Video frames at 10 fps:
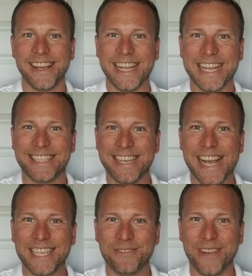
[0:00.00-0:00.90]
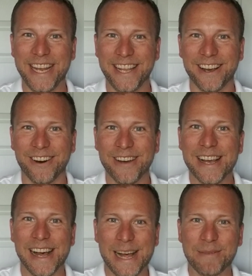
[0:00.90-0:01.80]
In today's video,
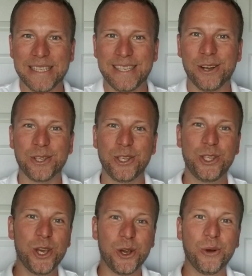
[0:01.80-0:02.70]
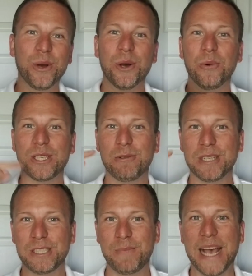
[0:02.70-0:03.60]
I'm going to tell you what to
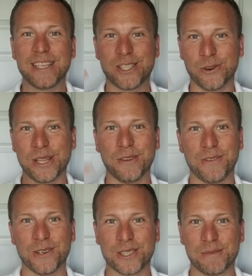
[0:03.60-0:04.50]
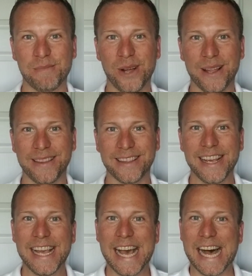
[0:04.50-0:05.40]
expect during the first month.
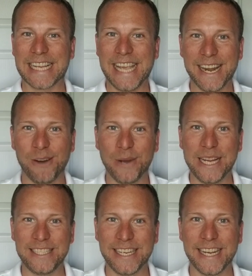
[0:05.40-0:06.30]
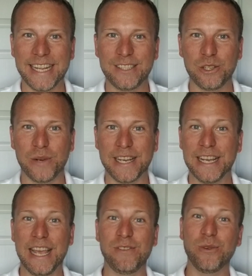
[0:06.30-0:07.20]
I cannot wait to get into it.
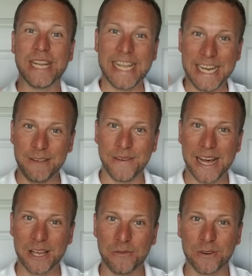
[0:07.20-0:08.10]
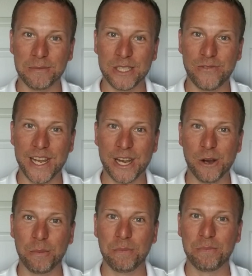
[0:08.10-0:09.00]
If you get any value from this
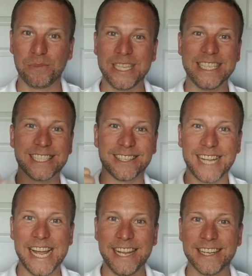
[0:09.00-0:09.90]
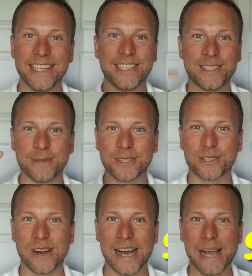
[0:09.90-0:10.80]
video, please like,
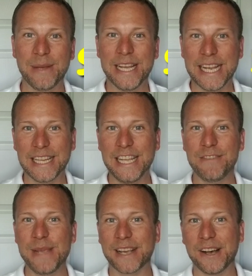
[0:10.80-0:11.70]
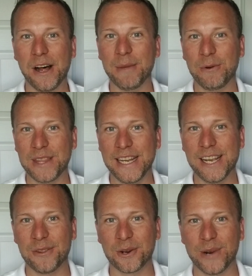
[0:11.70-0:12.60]
subscribe, and leave me a comment with any
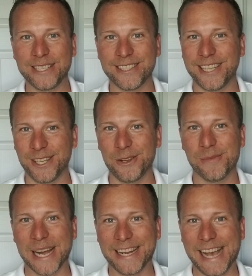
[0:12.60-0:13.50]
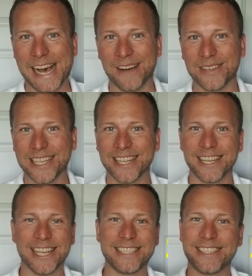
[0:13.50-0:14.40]
other questions that you might have.
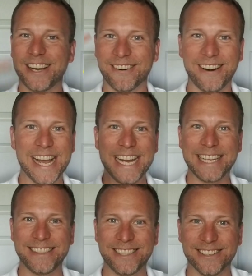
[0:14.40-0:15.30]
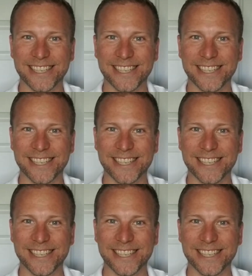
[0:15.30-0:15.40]
Let's get right into